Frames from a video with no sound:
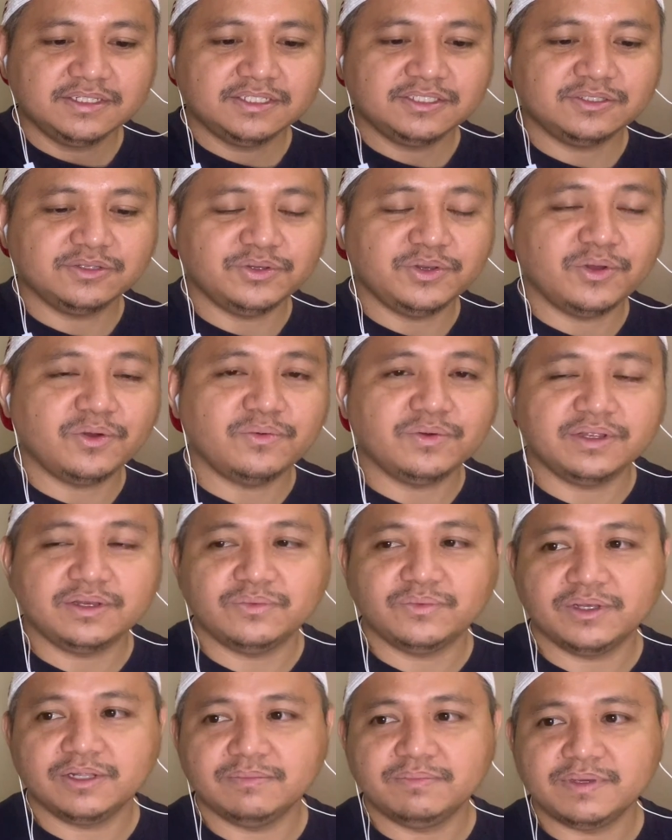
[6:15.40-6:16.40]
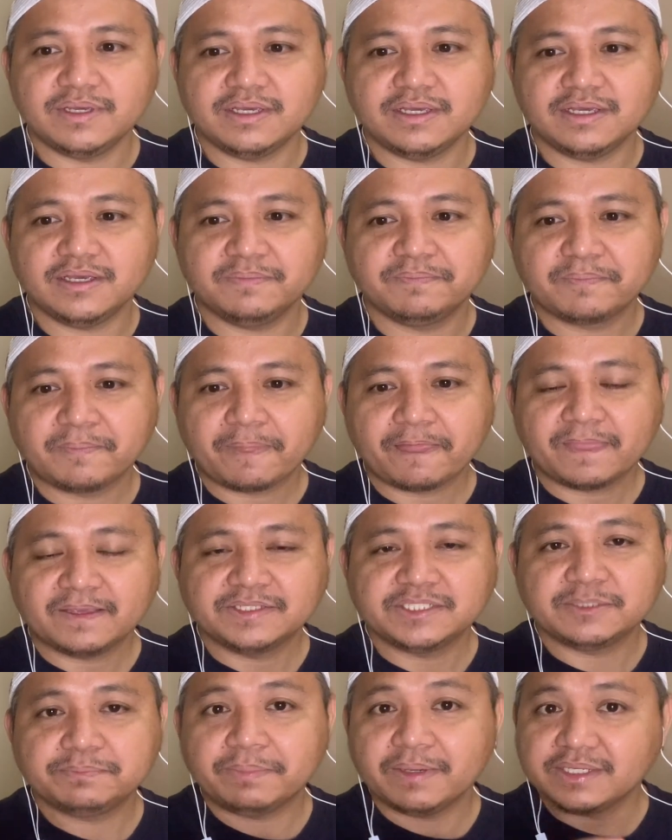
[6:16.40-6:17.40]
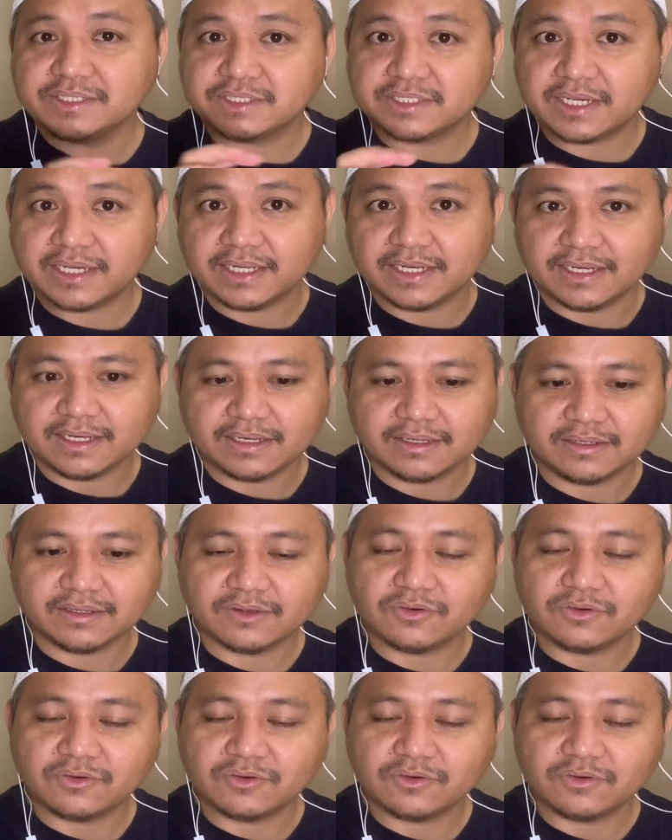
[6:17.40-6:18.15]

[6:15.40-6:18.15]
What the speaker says: So, no one will be special.